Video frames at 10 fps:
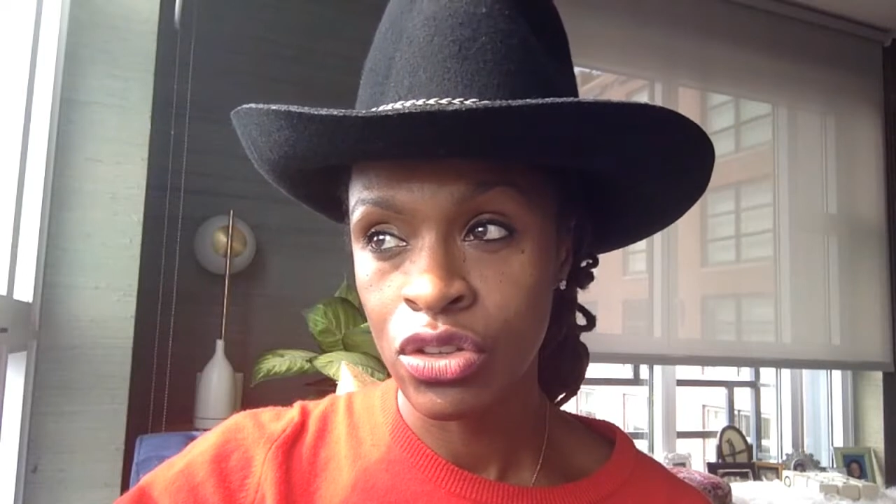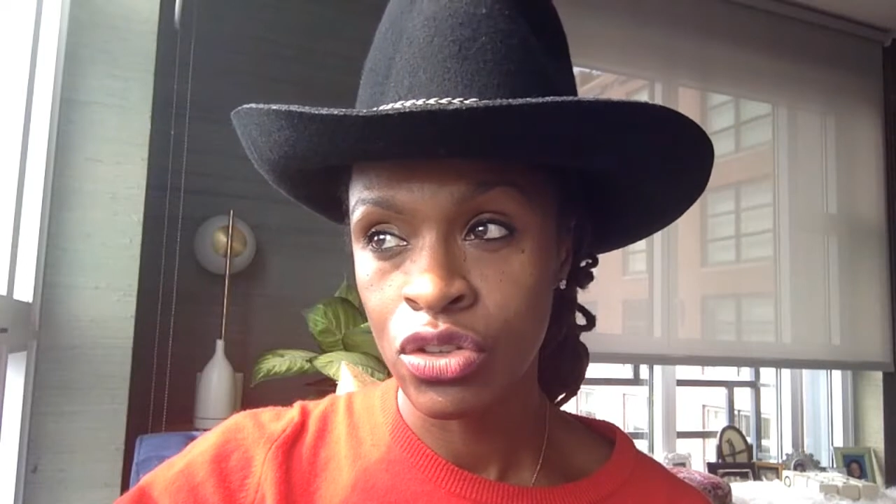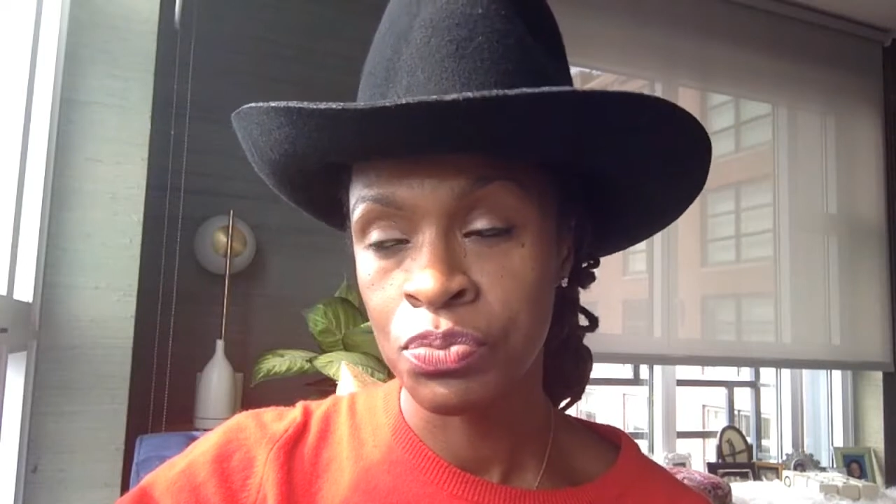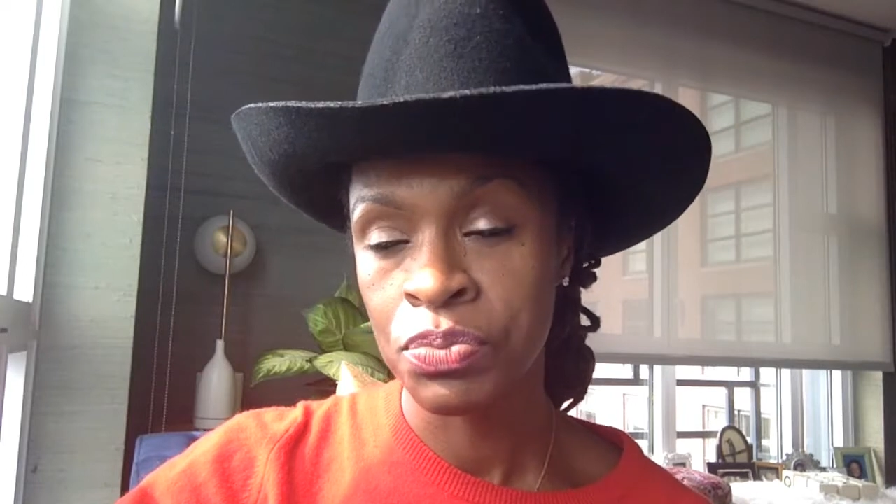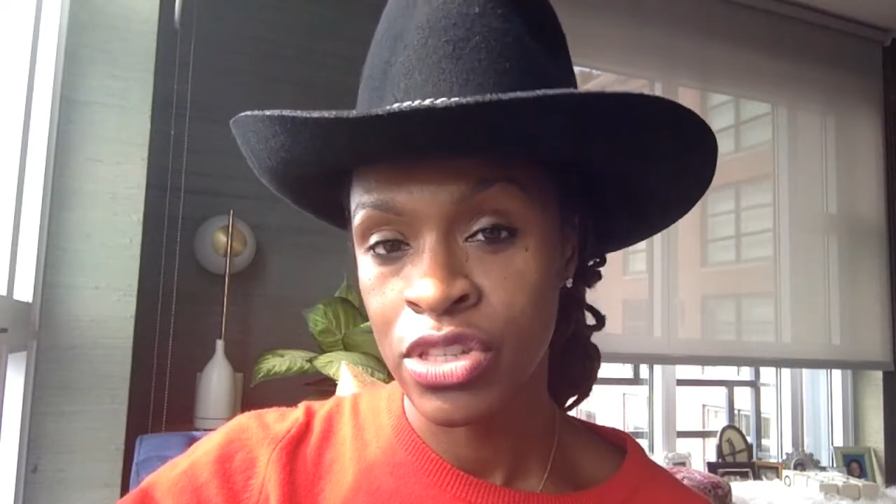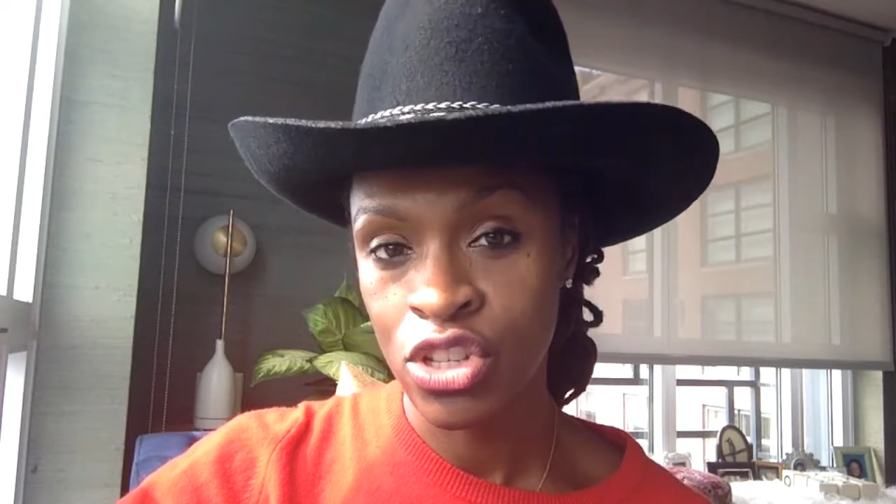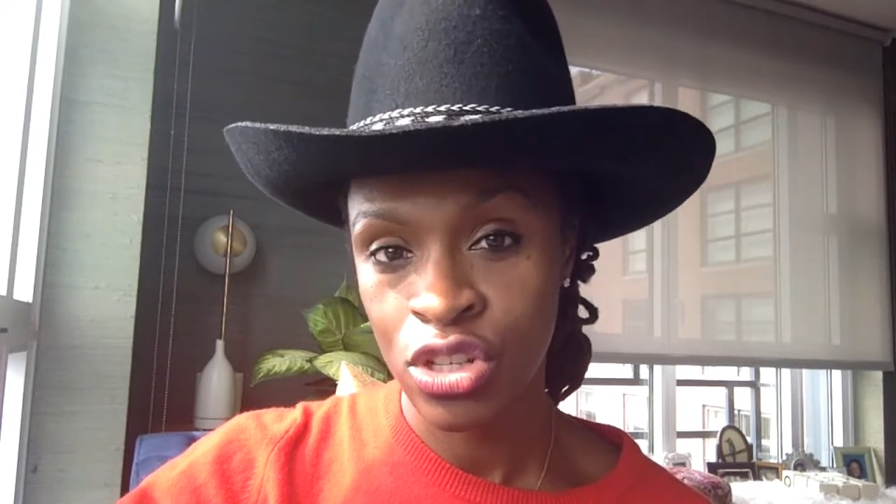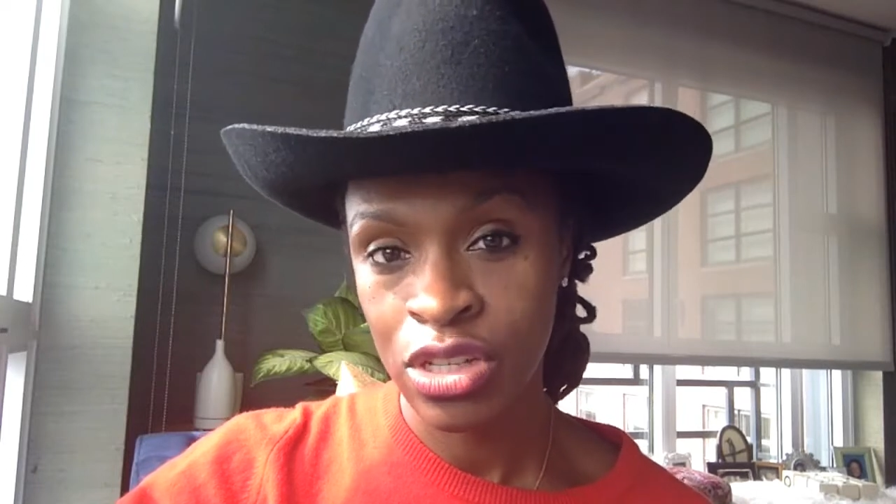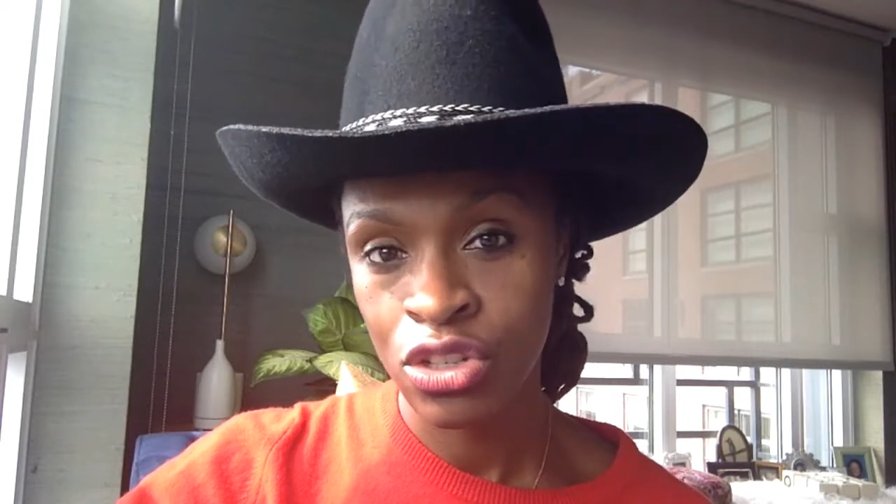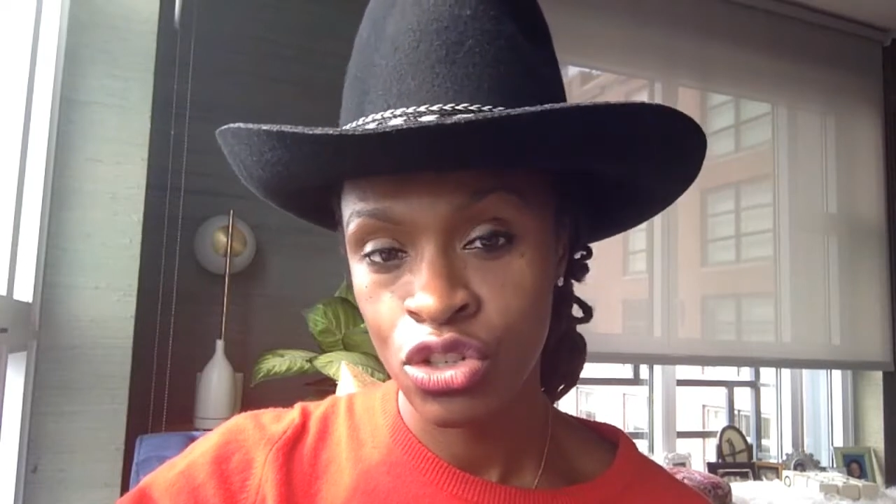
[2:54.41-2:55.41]

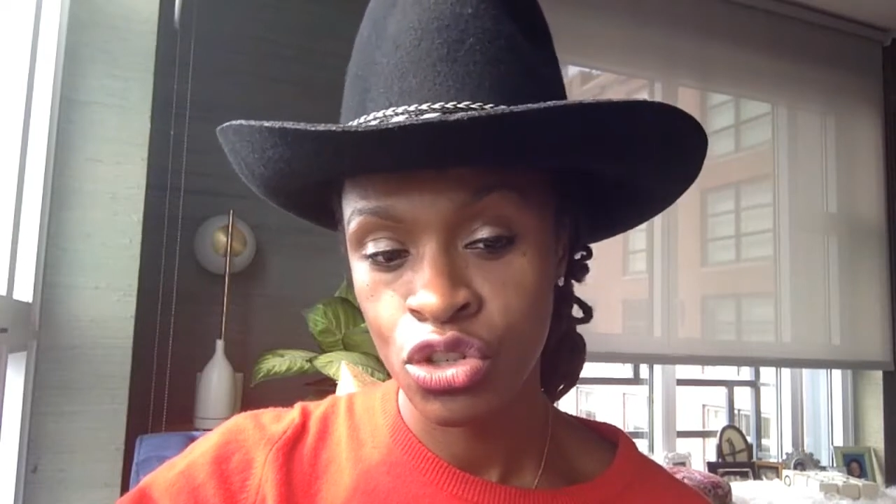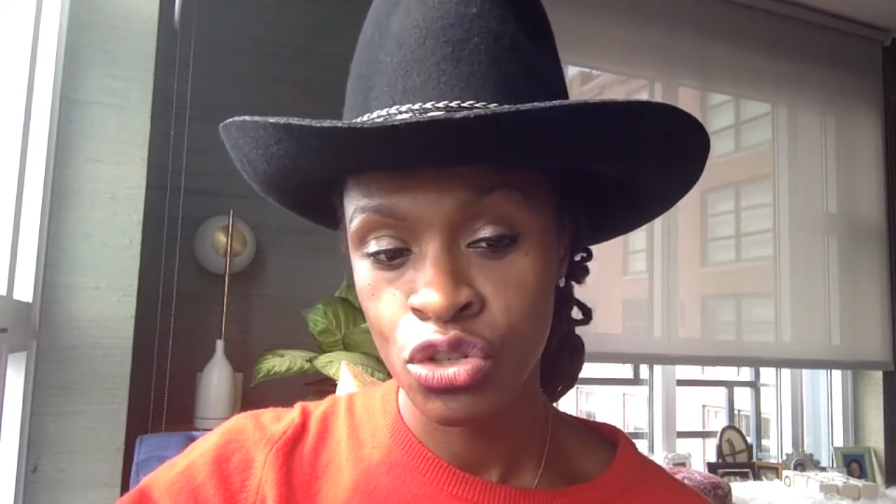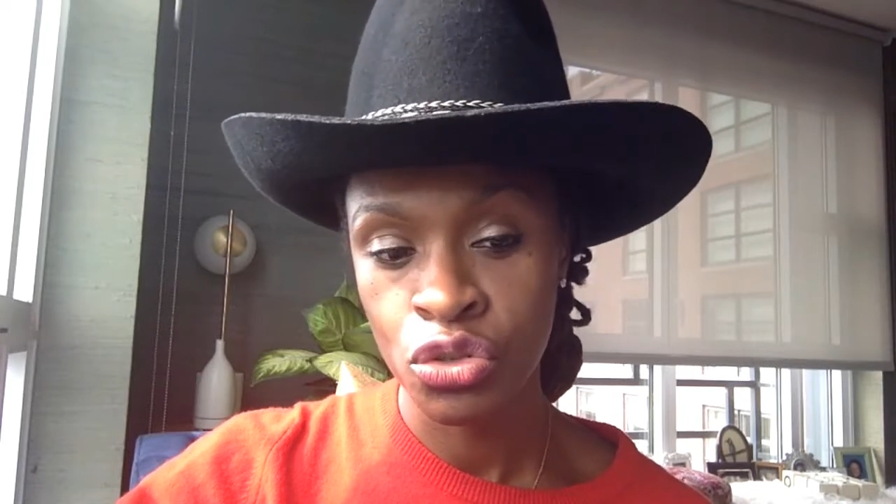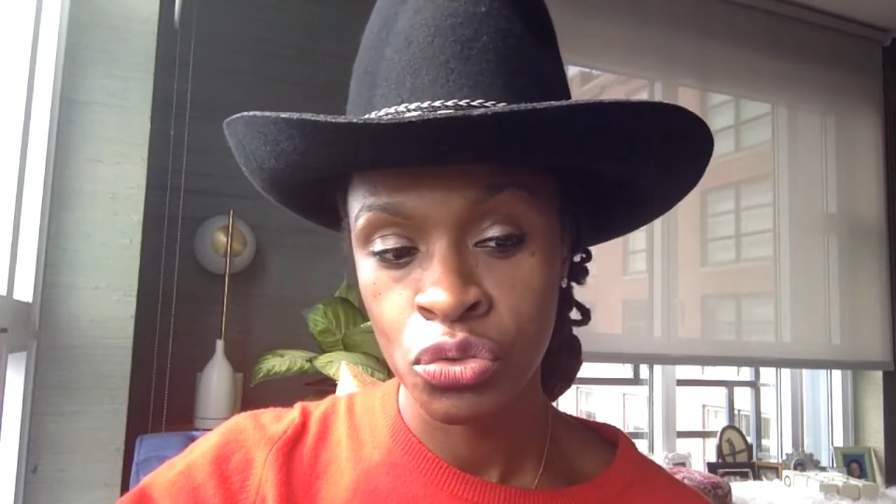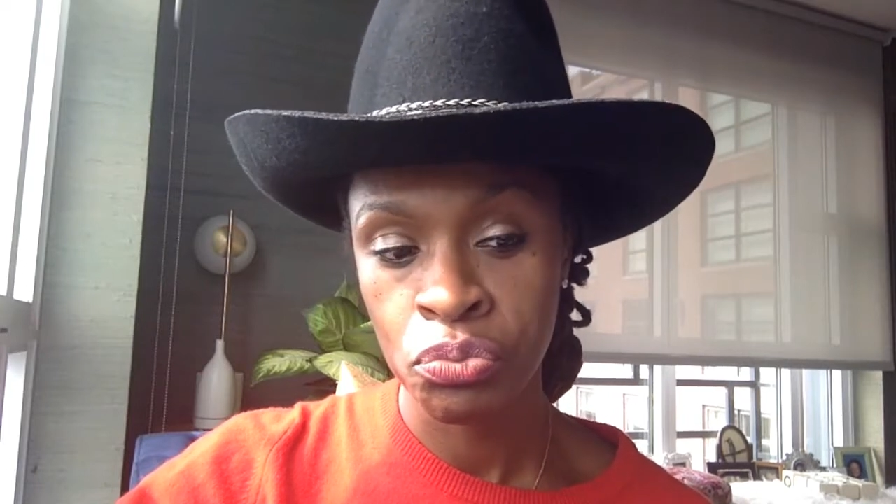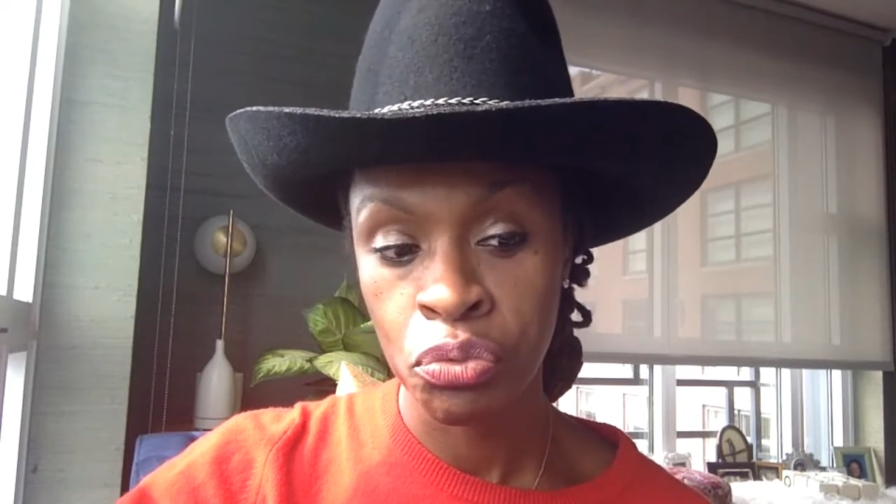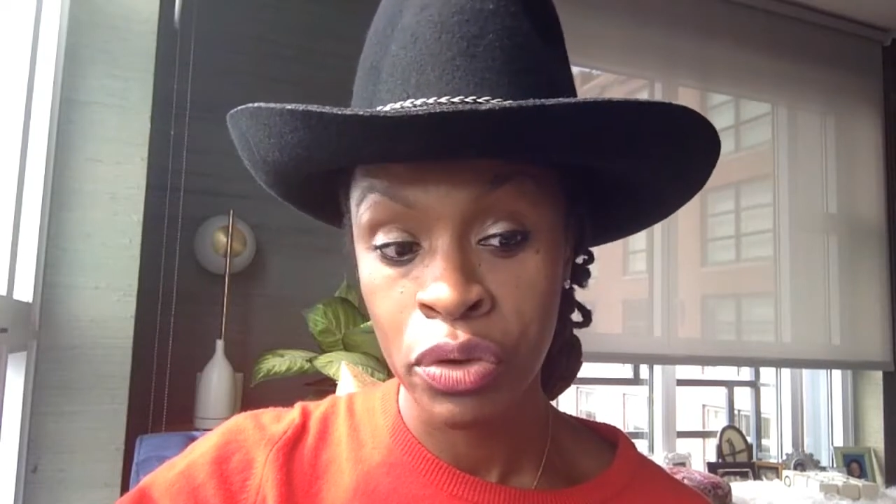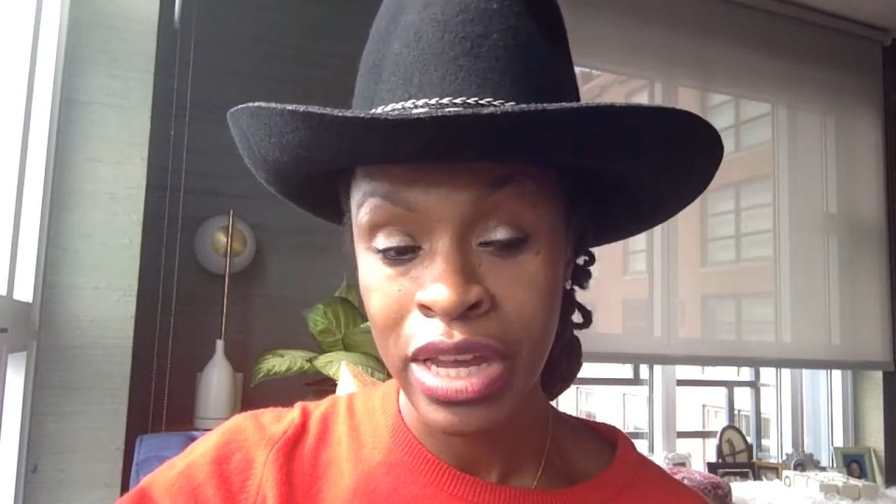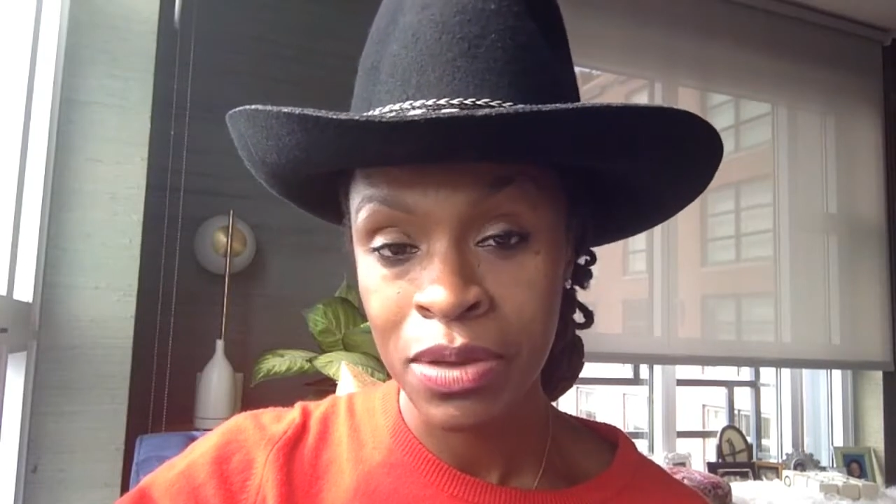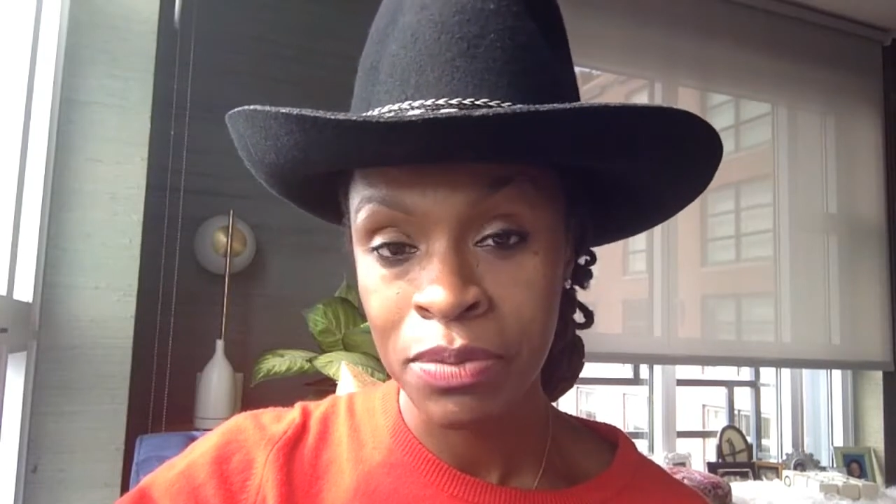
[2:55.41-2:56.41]
position to bring